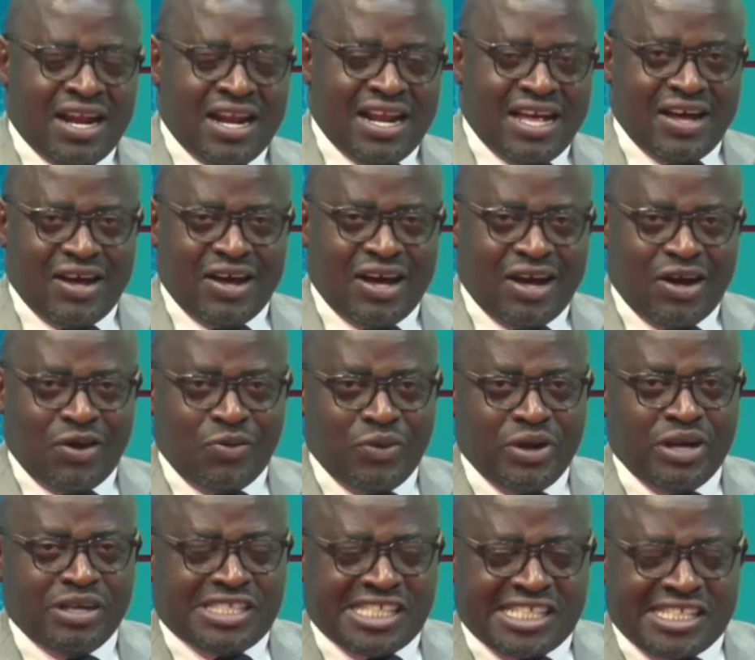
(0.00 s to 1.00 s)

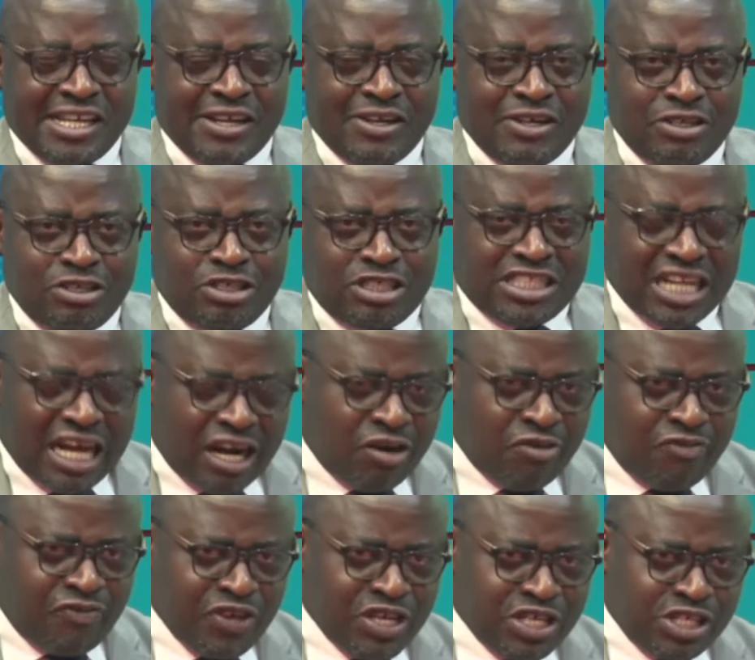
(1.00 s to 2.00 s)
we'll still delve
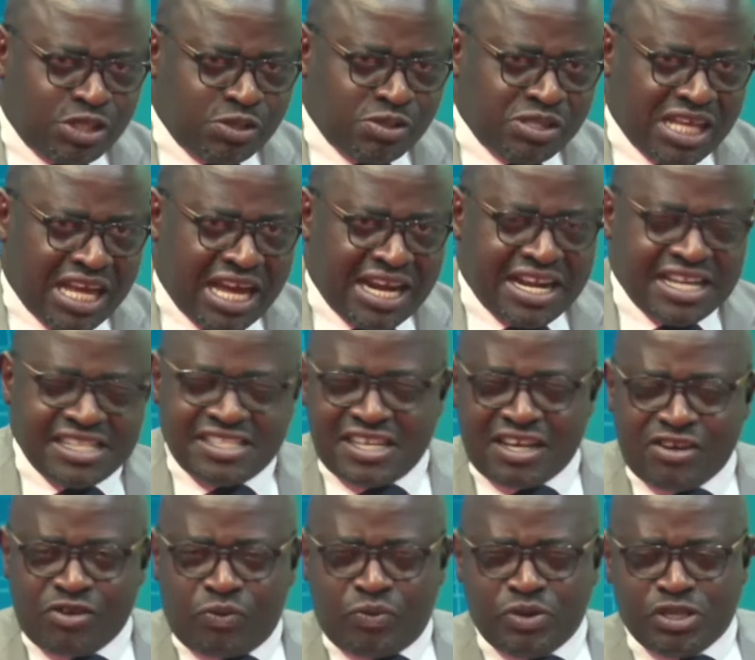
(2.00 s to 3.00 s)
into the
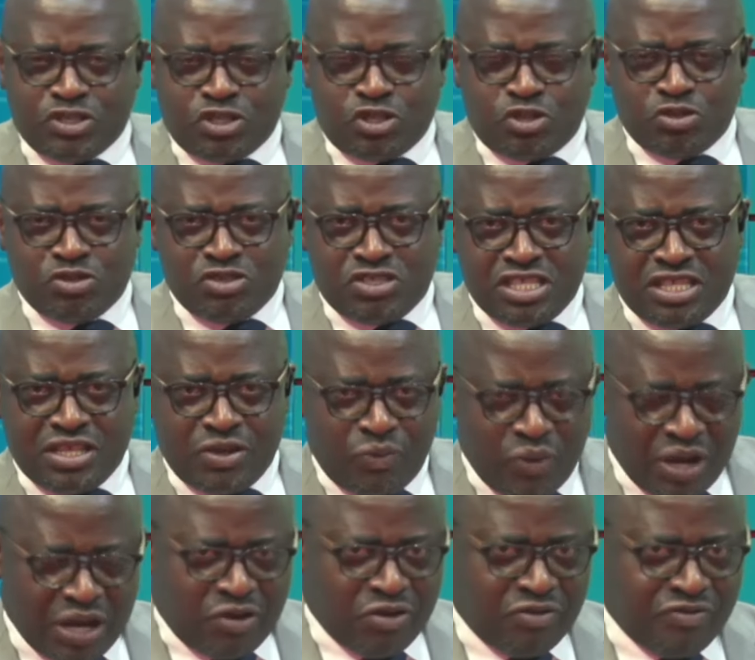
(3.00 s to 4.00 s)
unanswered questions in the
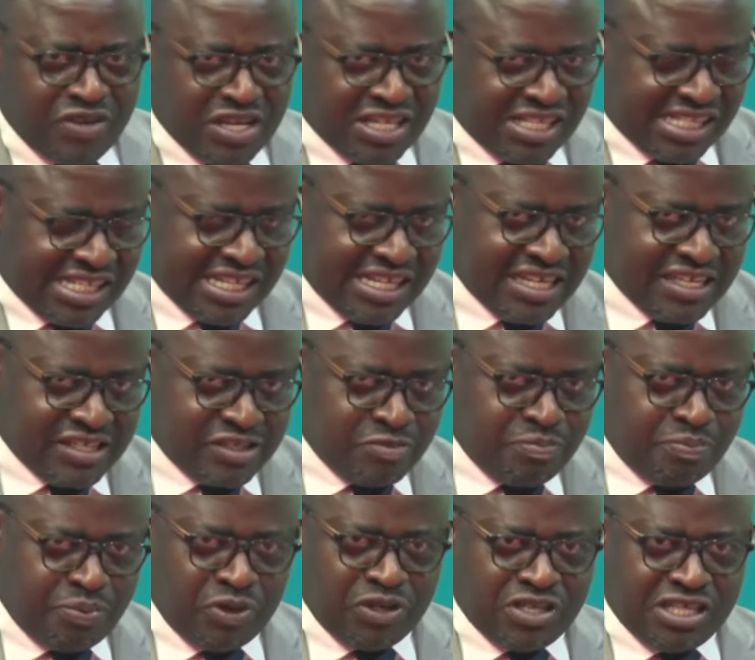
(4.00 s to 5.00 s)
wake of yesterday's
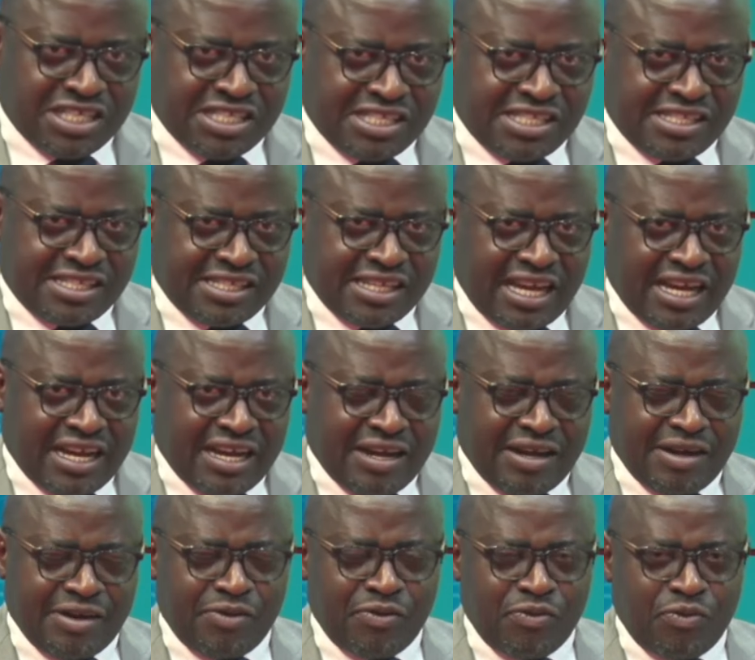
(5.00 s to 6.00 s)
protests.
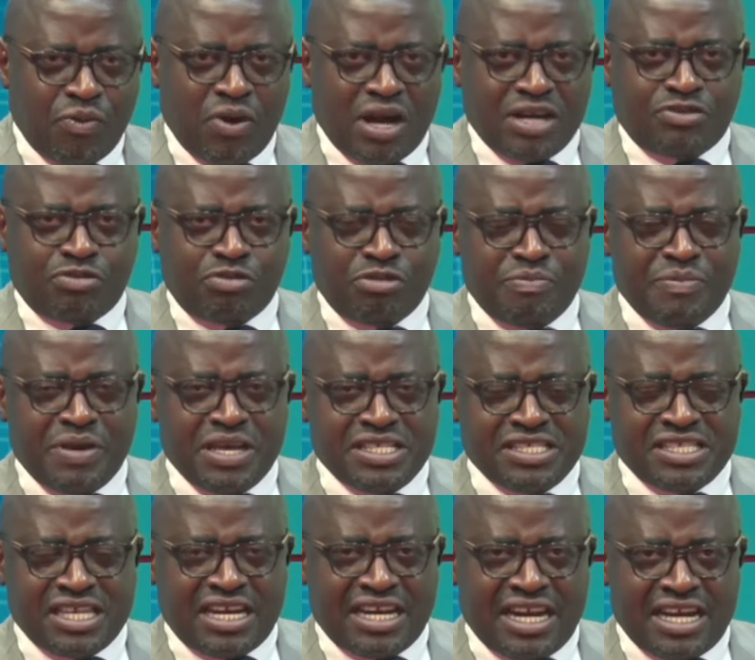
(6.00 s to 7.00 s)
What remains
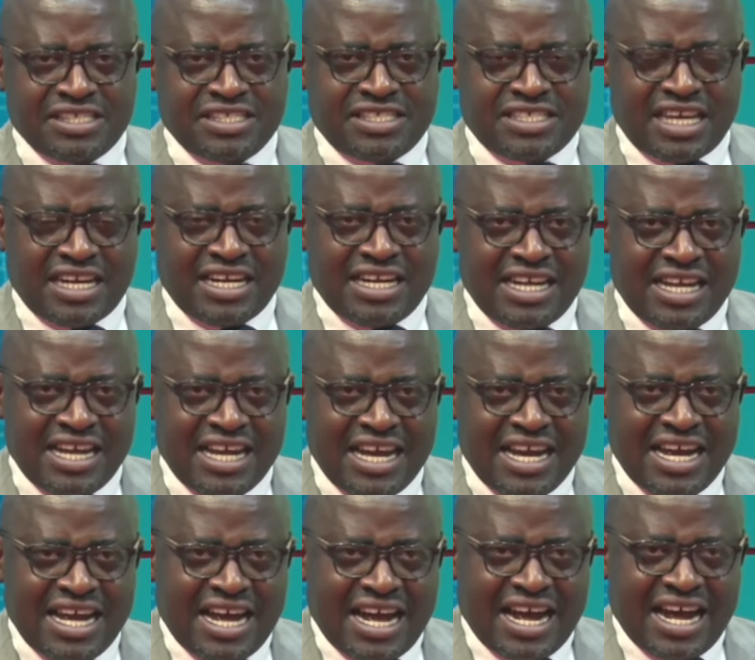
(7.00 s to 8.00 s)
unanswered,
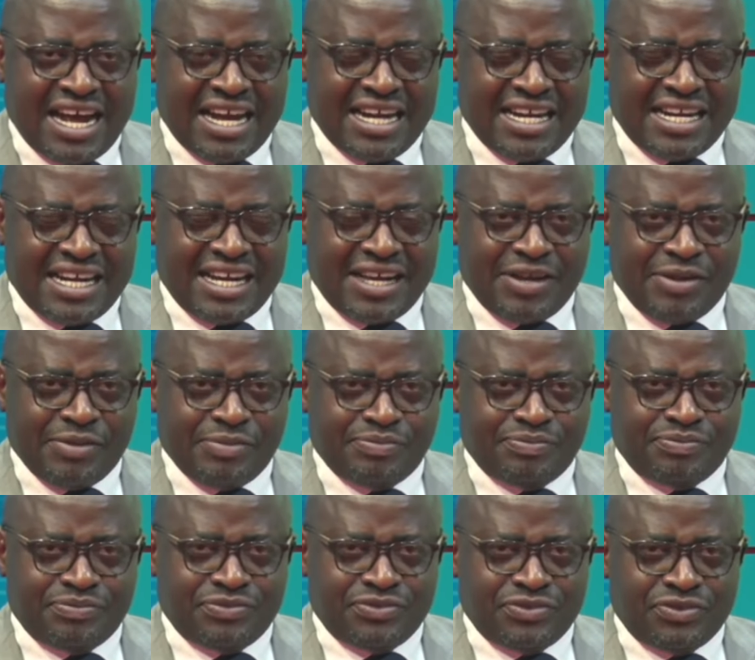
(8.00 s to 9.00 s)
and
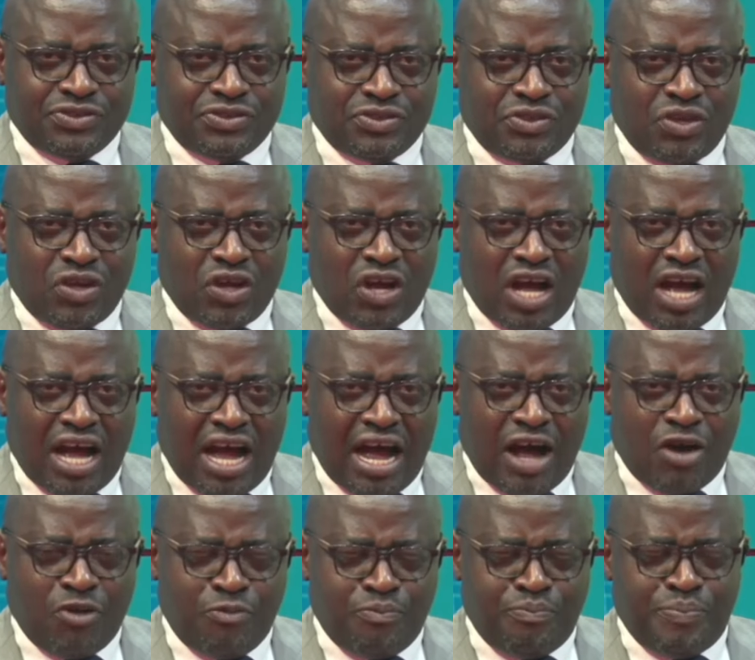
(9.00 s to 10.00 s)
how
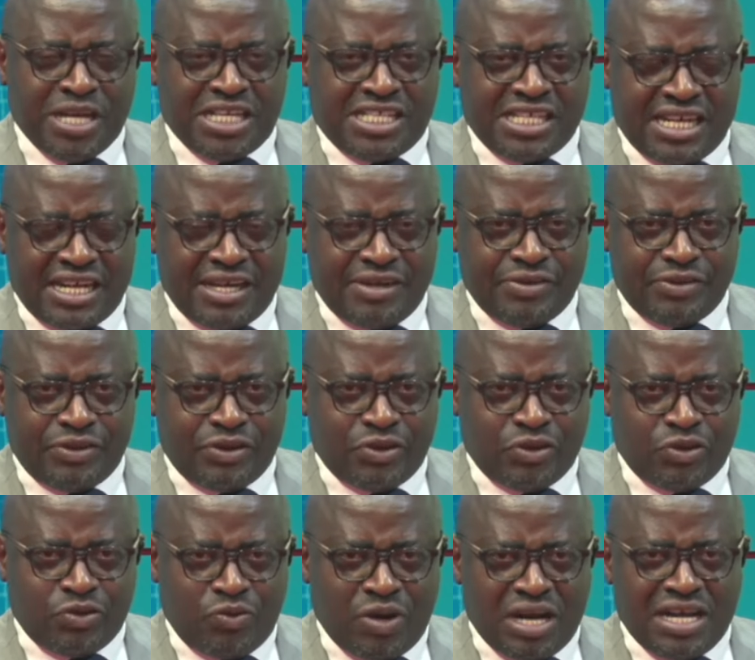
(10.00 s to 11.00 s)
better
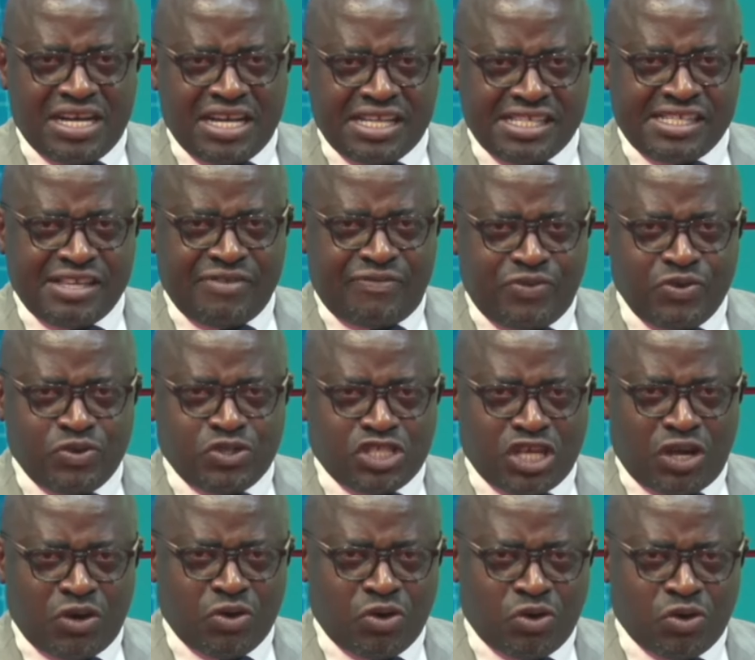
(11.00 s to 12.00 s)
or what does the future
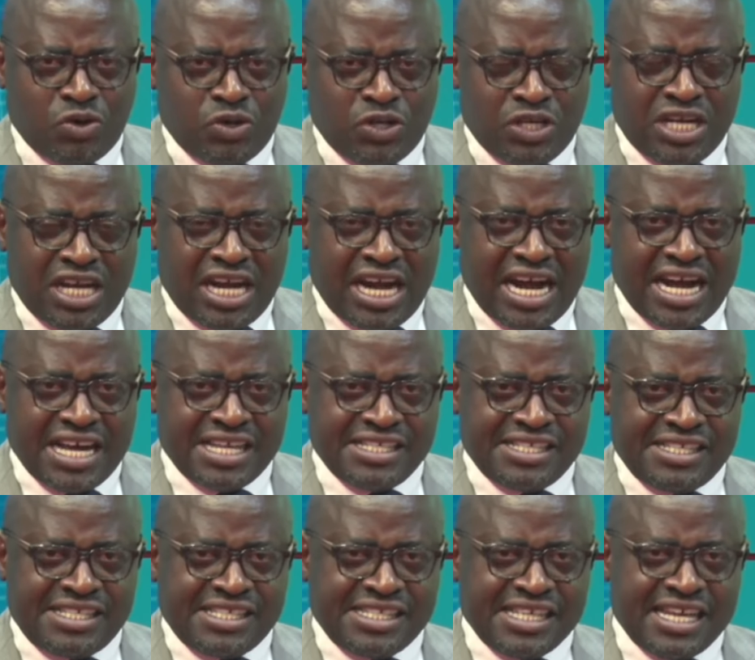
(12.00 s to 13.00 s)
hold
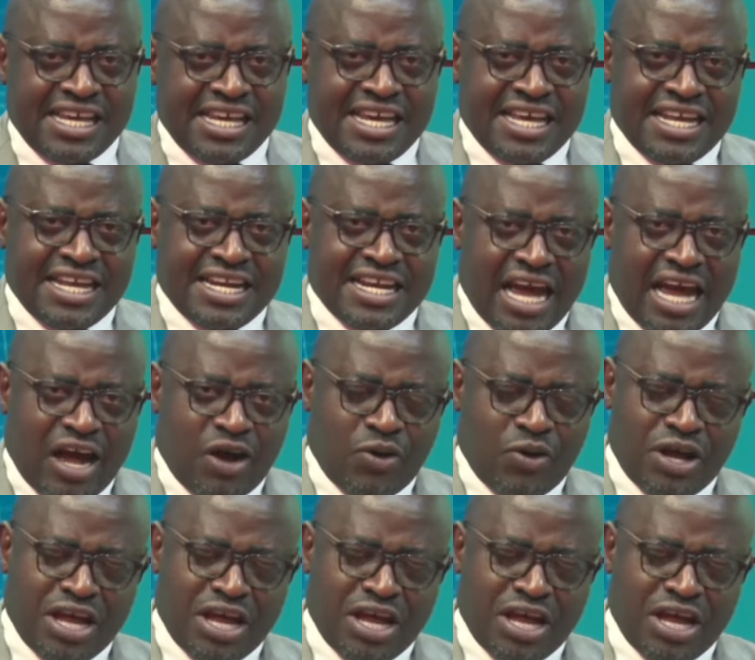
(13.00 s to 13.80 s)
as now a